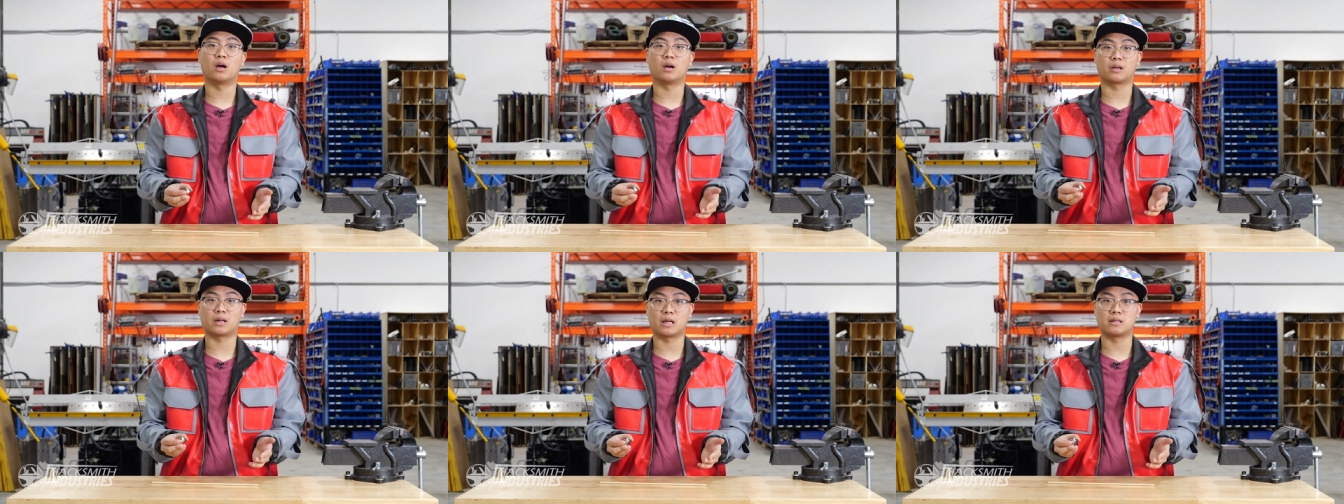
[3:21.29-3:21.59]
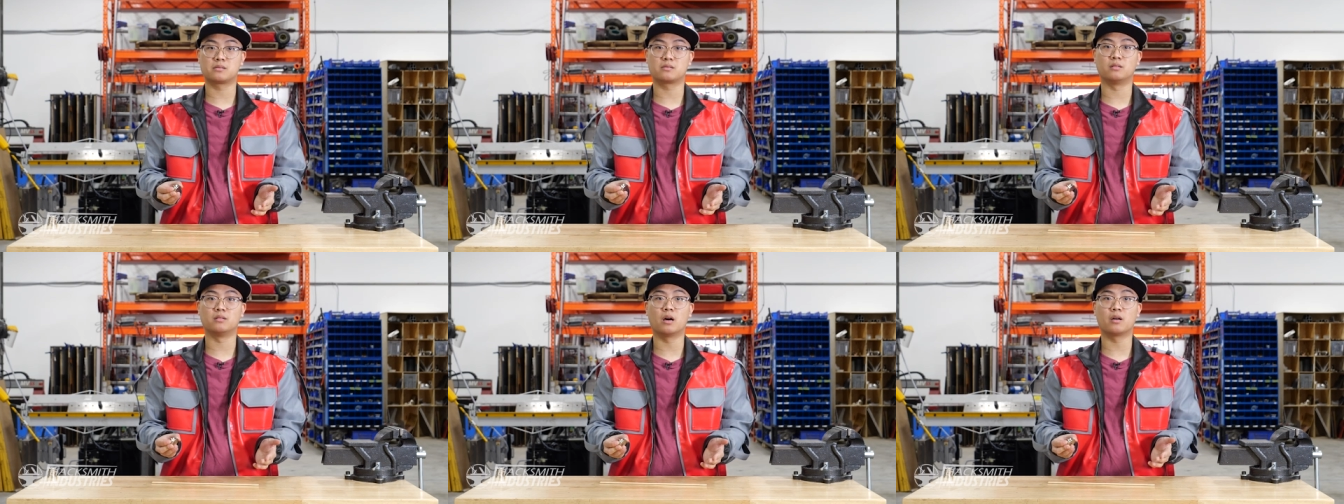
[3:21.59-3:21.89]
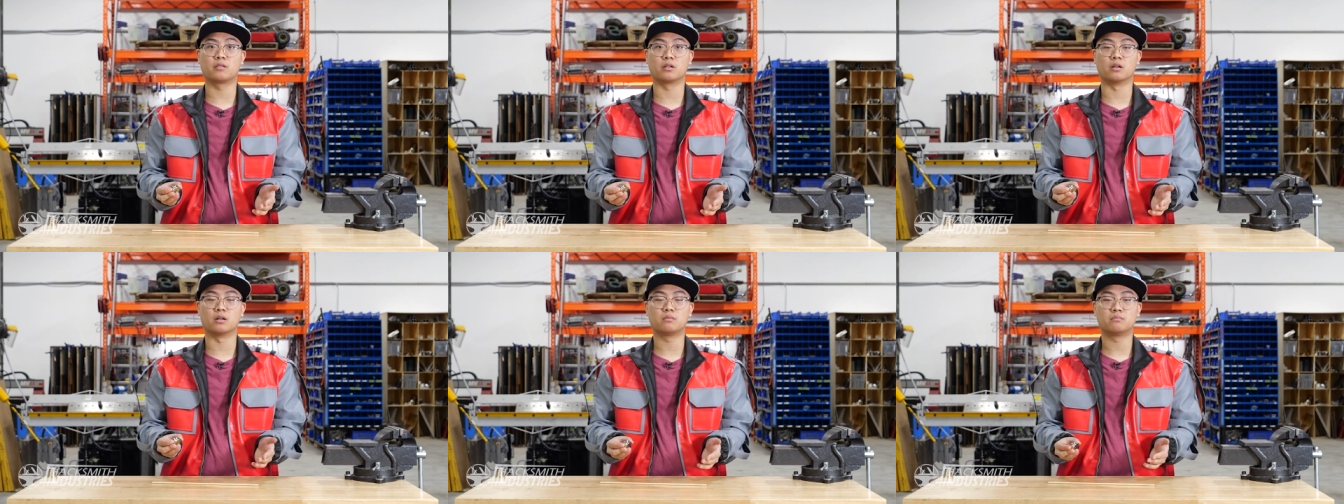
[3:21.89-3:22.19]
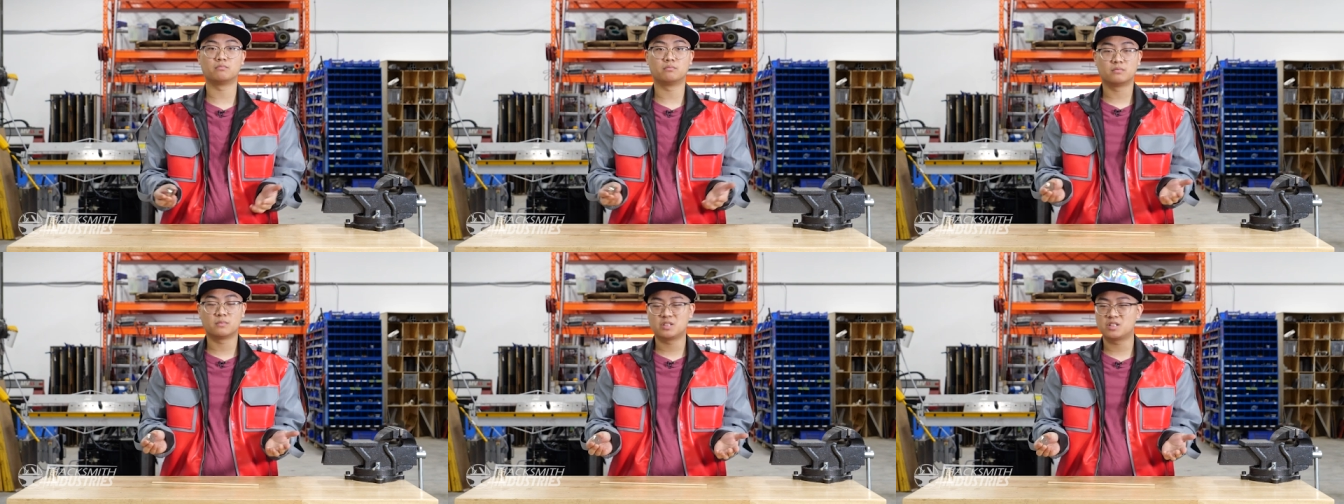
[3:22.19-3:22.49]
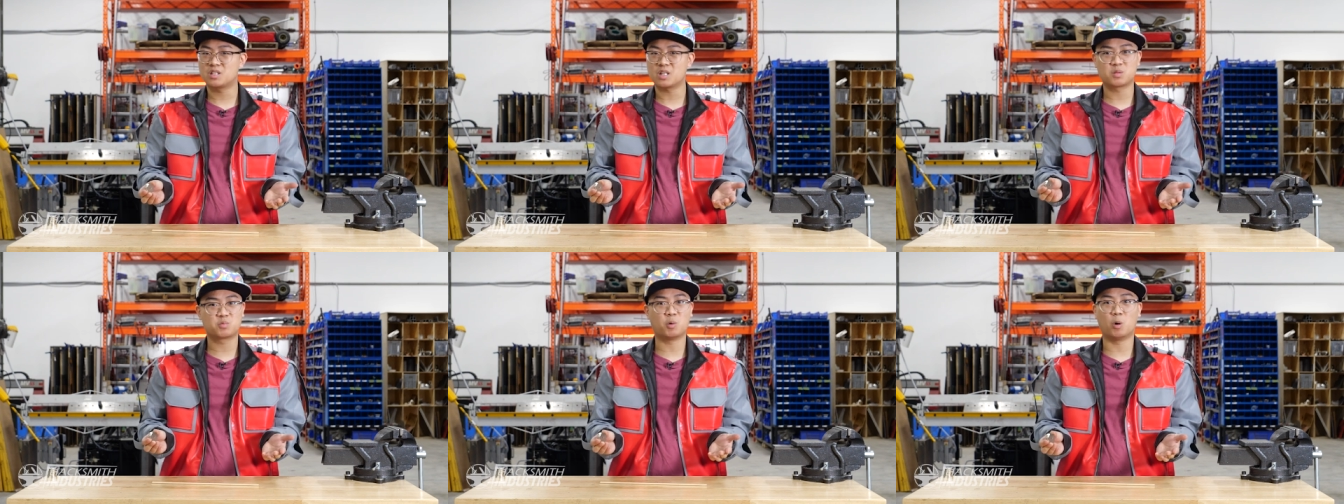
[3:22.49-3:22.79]
against another. It
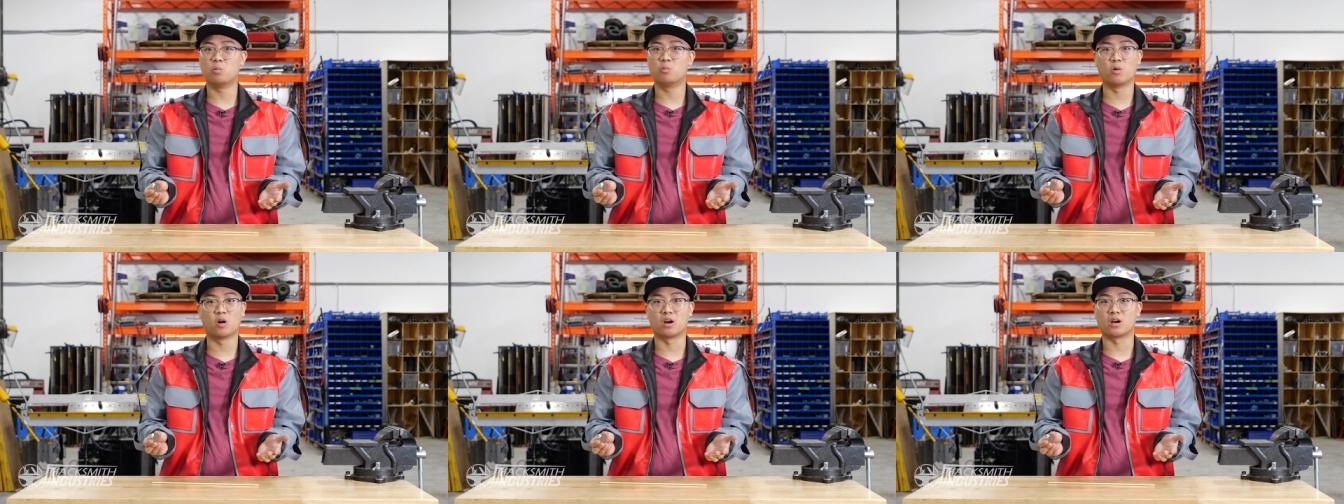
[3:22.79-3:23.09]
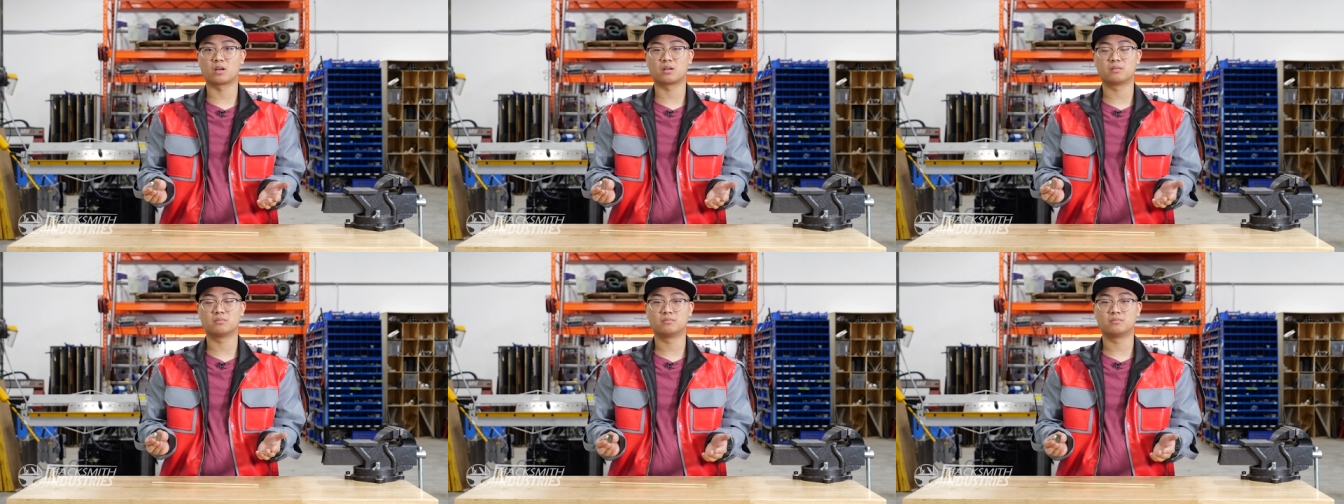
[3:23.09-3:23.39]
just won't work.